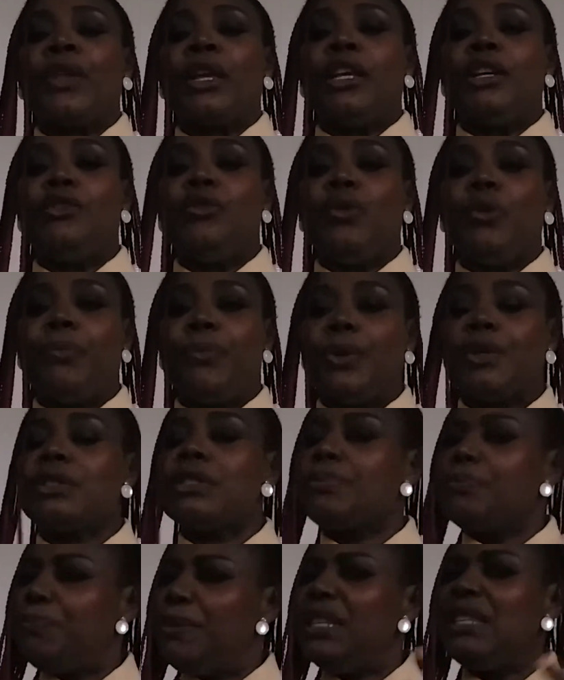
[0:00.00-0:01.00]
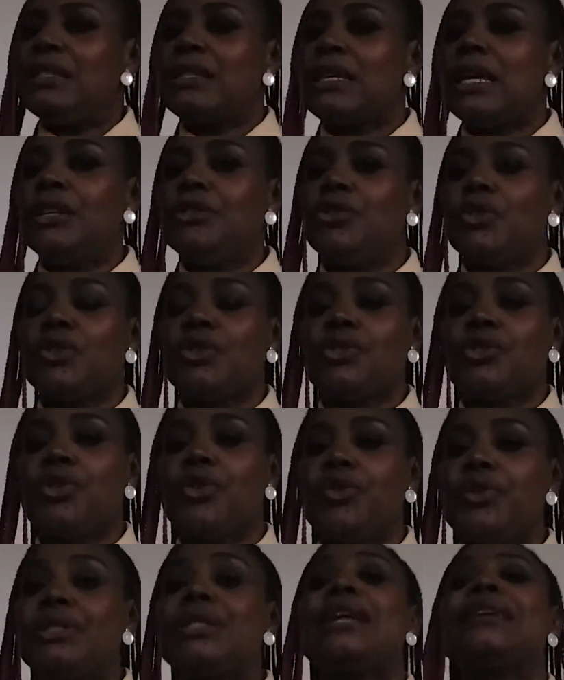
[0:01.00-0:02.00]
you know. But please send your
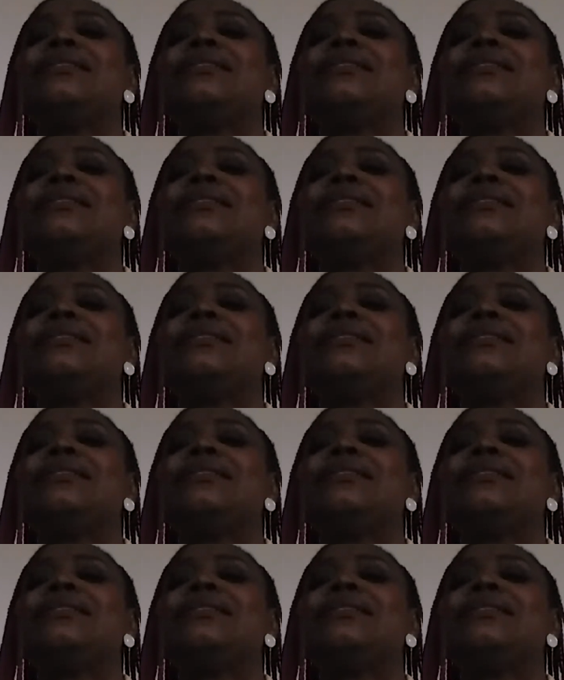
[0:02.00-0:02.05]
stories,